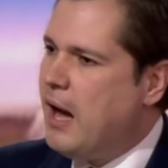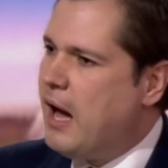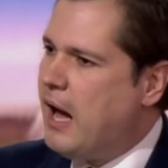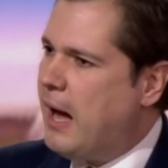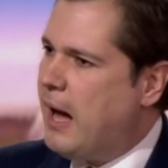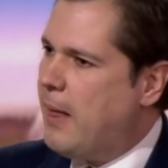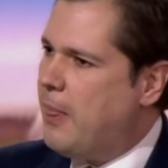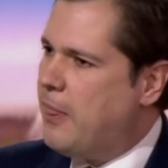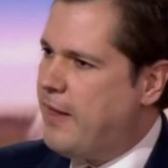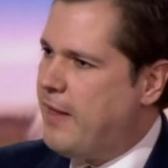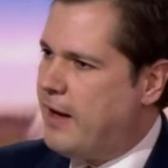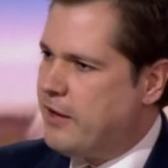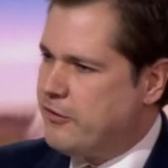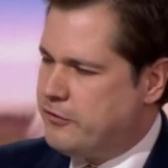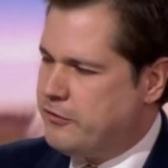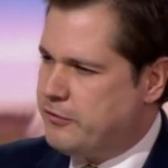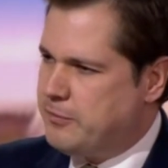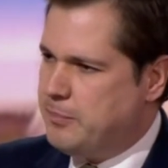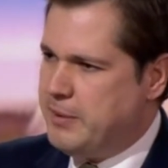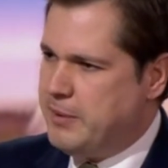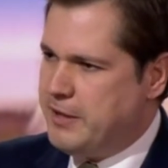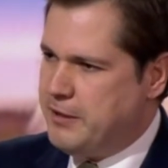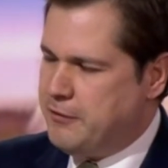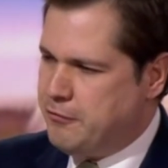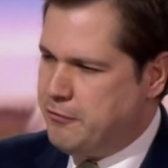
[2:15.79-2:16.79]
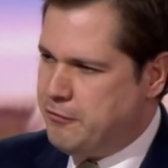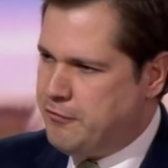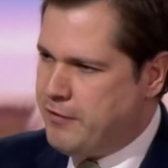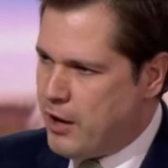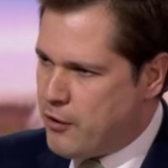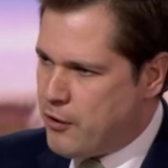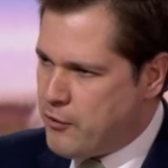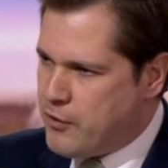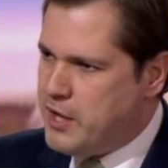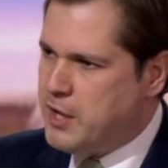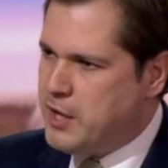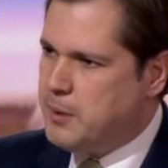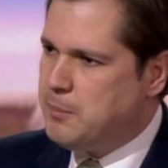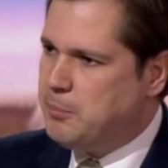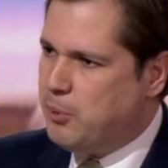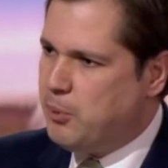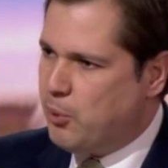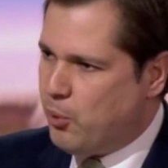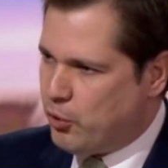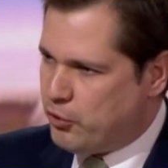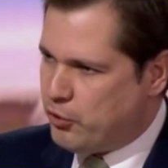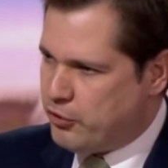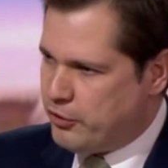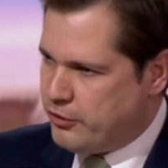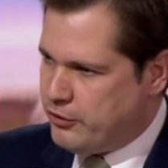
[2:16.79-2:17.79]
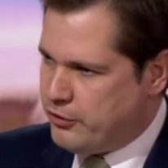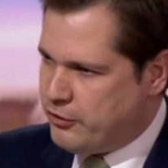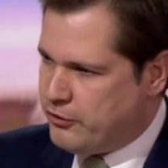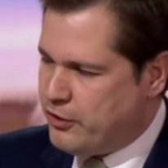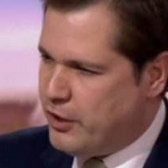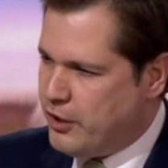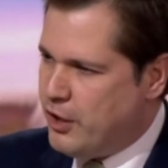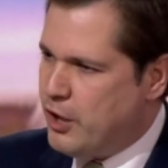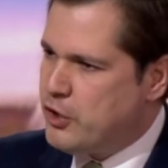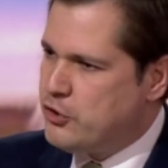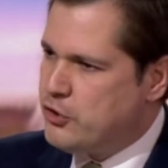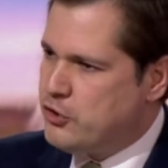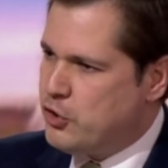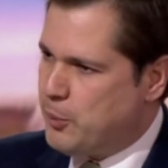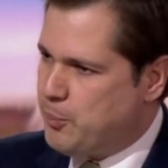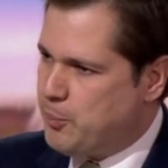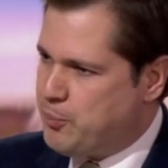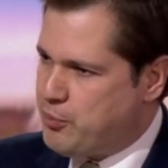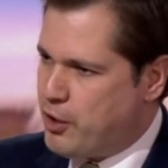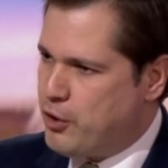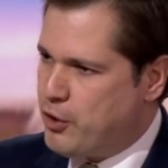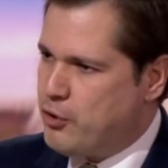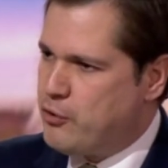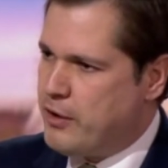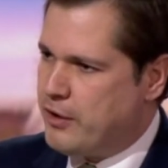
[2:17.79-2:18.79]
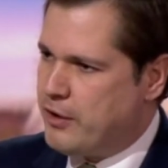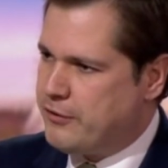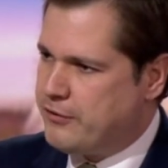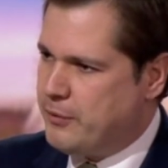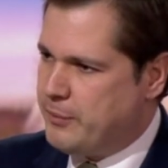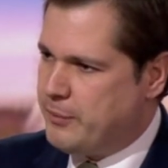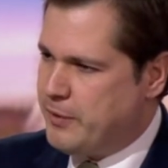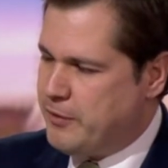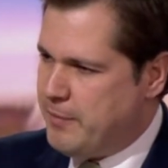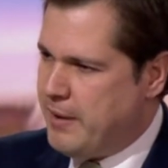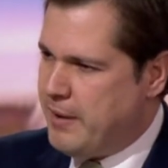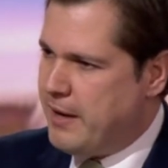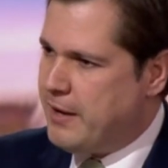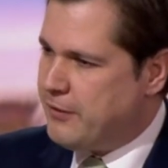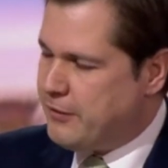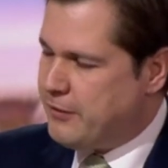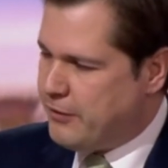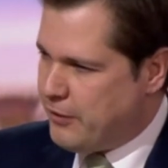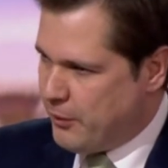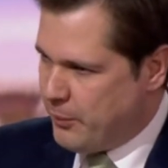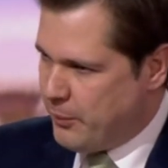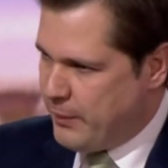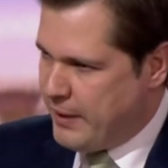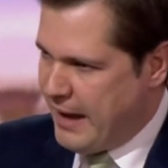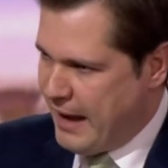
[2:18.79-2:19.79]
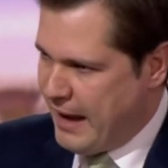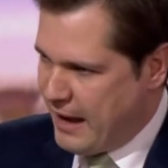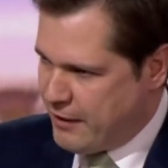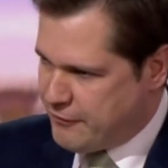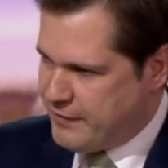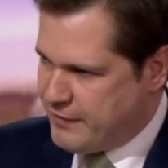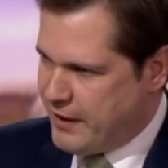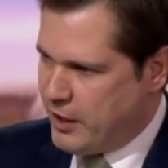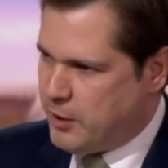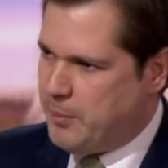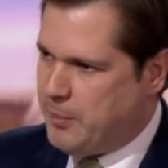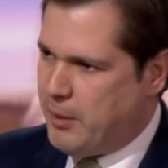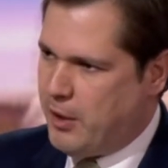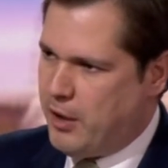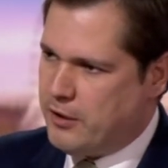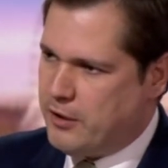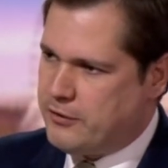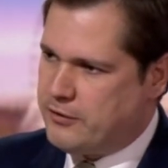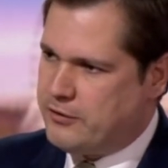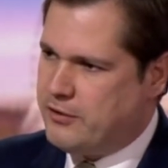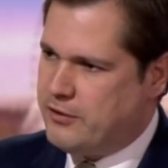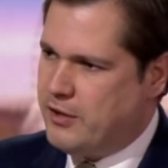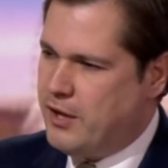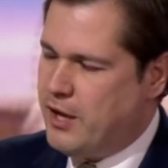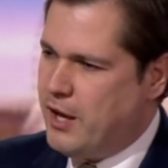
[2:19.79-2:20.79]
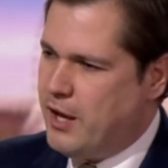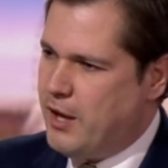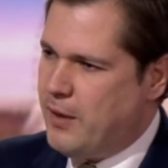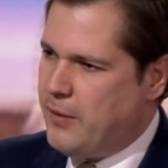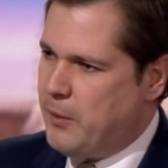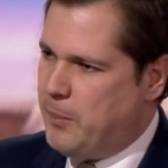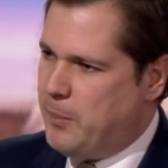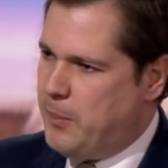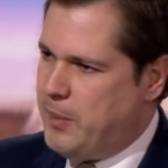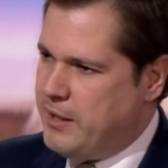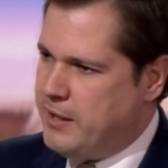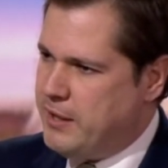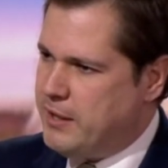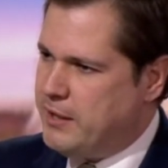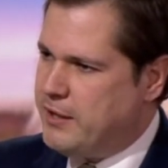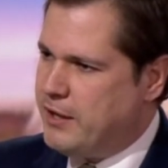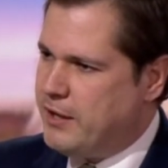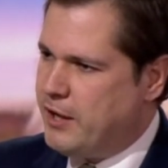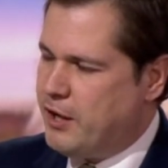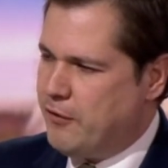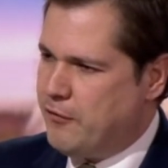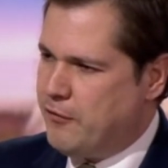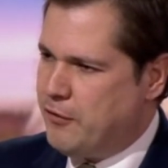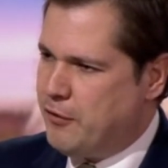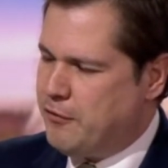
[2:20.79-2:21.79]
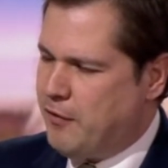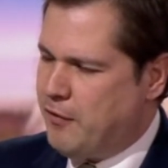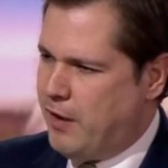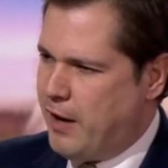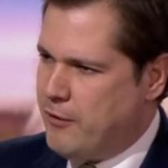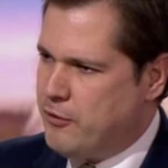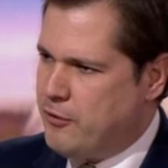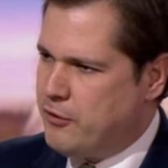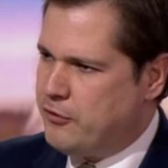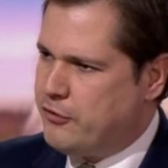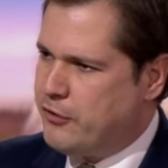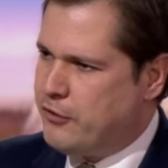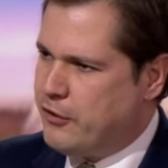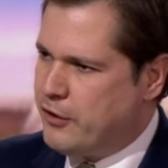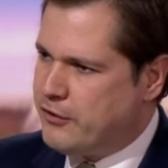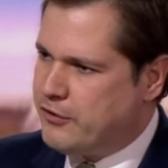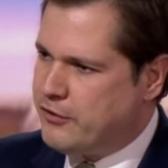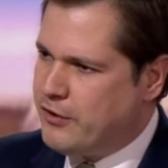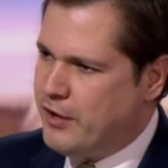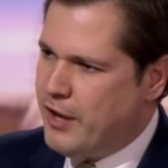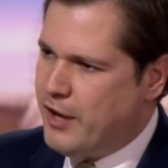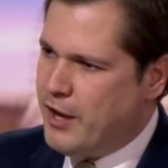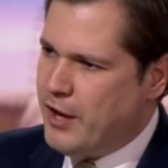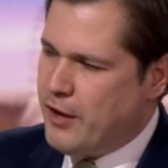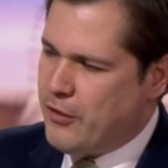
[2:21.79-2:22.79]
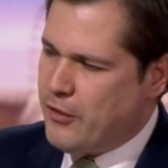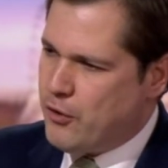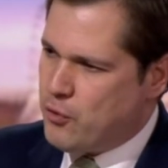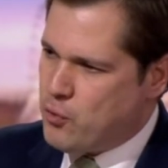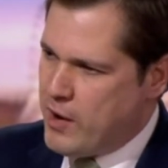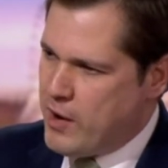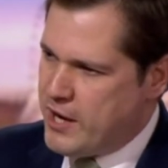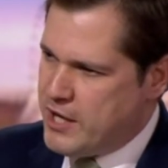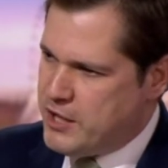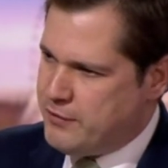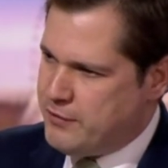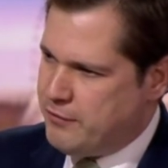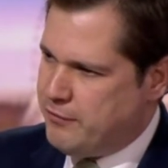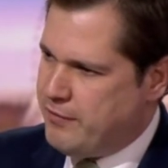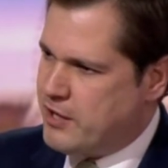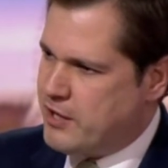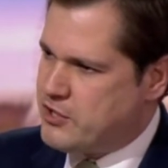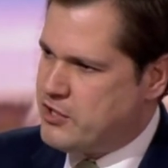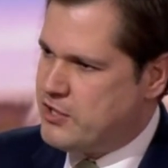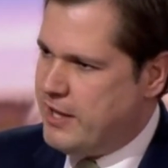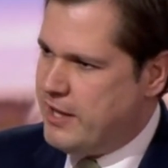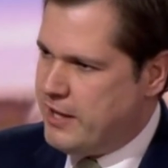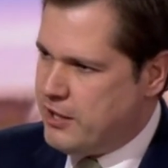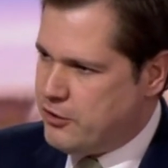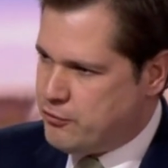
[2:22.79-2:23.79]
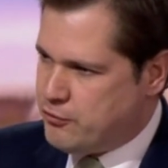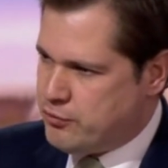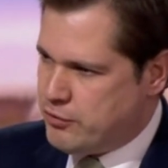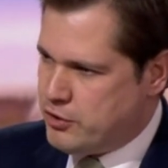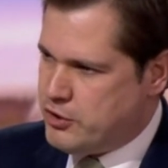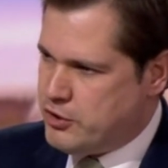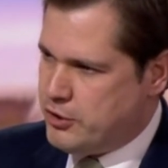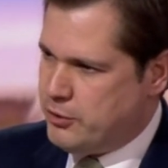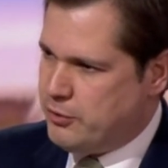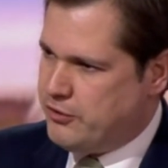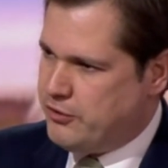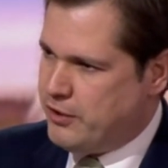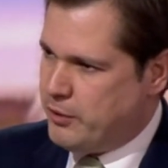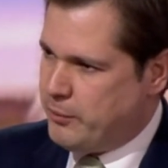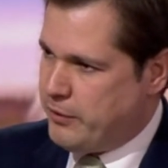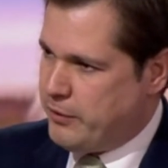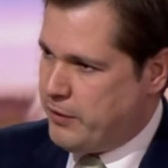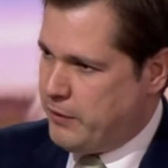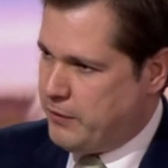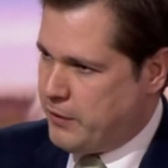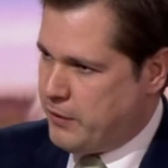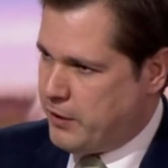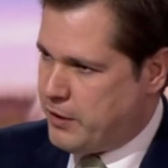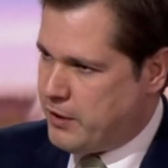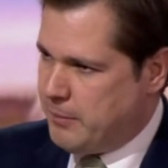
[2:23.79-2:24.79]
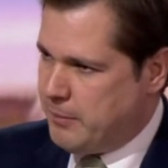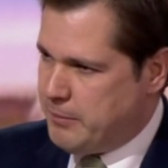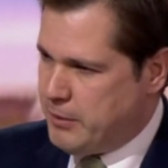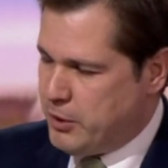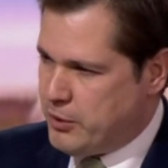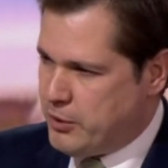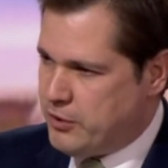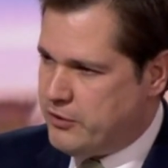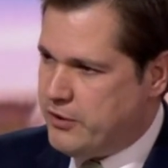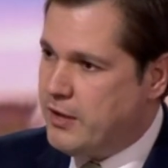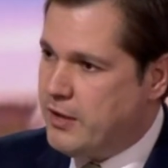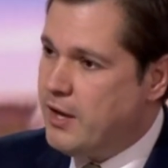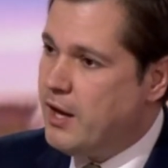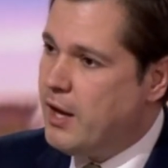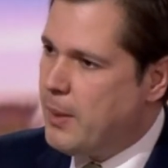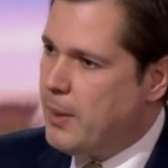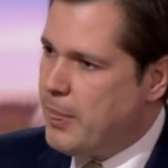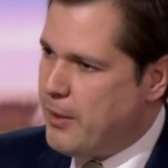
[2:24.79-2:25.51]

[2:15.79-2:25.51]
and that's been very important to the progress that we've made, that we have now passed the peak of the virus, that the rate of infection is reducing within the community.